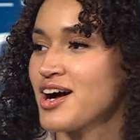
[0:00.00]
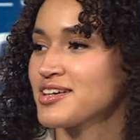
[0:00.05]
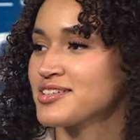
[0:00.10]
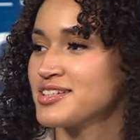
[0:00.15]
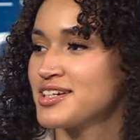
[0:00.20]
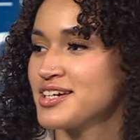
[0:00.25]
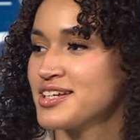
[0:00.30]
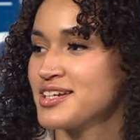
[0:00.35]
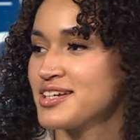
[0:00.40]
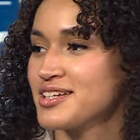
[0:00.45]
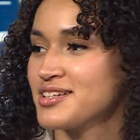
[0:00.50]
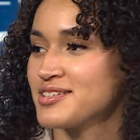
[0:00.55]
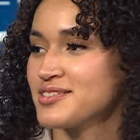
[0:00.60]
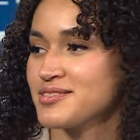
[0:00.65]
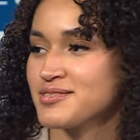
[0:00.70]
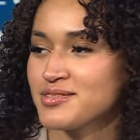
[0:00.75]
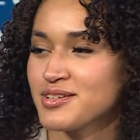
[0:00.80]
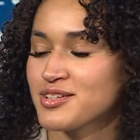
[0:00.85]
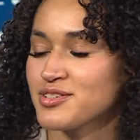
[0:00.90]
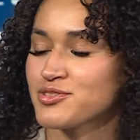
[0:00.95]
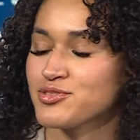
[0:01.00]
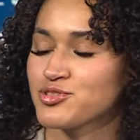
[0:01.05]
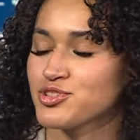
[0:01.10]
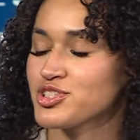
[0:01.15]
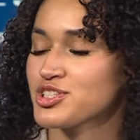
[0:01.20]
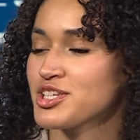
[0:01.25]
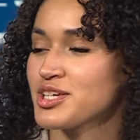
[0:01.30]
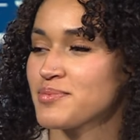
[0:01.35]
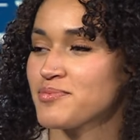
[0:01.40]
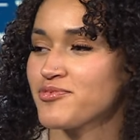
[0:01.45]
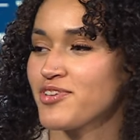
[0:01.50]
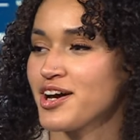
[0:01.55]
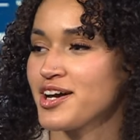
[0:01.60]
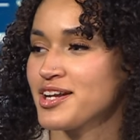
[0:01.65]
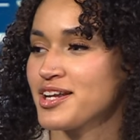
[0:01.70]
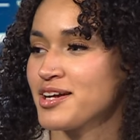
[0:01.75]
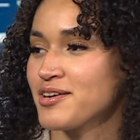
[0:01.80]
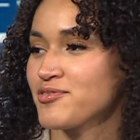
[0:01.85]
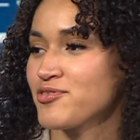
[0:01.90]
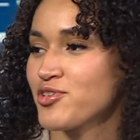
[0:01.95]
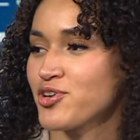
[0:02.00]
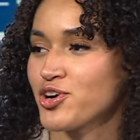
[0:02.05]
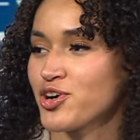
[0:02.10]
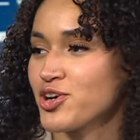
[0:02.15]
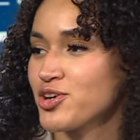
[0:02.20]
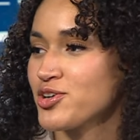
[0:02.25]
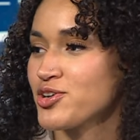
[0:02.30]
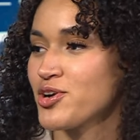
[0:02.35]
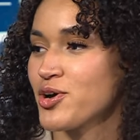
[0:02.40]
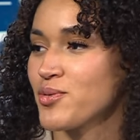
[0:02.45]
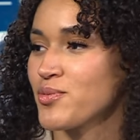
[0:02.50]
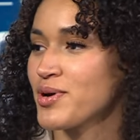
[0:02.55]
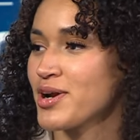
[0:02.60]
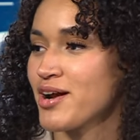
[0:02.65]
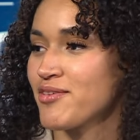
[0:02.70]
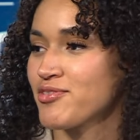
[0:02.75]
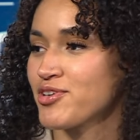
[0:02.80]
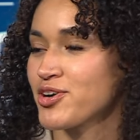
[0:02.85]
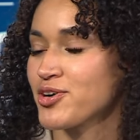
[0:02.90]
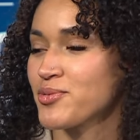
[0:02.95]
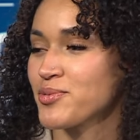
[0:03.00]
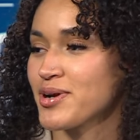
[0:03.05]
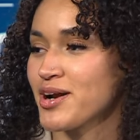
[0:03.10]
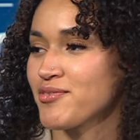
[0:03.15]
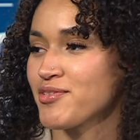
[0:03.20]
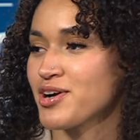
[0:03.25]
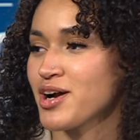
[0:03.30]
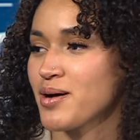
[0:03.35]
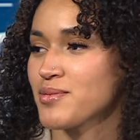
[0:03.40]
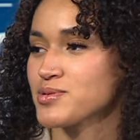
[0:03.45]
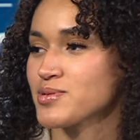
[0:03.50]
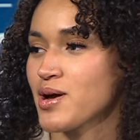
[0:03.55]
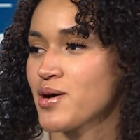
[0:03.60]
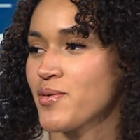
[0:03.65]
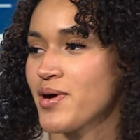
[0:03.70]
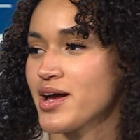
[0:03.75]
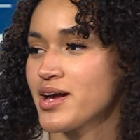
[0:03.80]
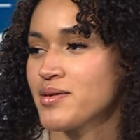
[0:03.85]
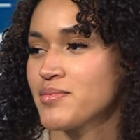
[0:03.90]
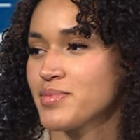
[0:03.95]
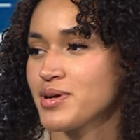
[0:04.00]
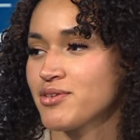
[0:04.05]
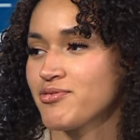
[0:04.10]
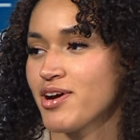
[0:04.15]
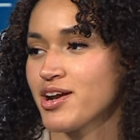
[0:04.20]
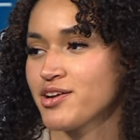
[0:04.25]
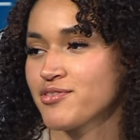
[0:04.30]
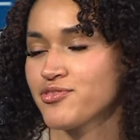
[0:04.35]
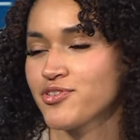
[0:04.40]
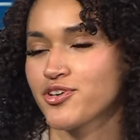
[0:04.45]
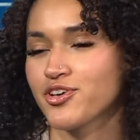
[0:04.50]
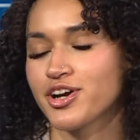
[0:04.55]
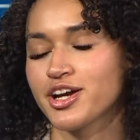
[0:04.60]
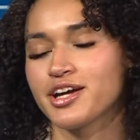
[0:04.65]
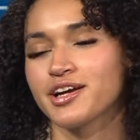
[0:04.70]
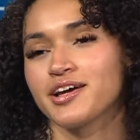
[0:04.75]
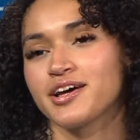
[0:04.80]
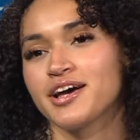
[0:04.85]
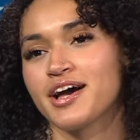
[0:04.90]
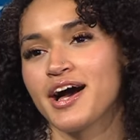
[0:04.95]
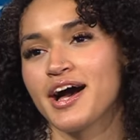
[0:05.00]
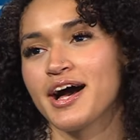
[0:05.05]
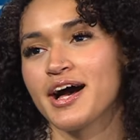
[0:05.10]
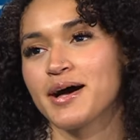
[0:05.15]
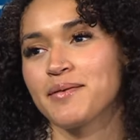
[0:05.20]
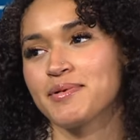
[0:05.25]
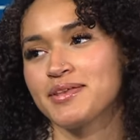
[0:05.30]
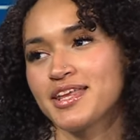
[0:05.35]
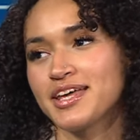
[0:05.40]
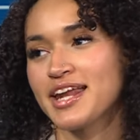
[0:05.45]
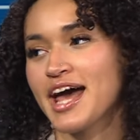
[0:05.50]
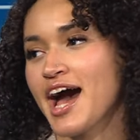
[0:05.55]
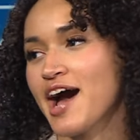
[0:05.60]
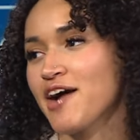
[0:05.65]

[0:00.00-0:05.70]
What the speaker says: locked in and just keep fighting for, you know, whatever comes my way, yep. Be ready for it. And then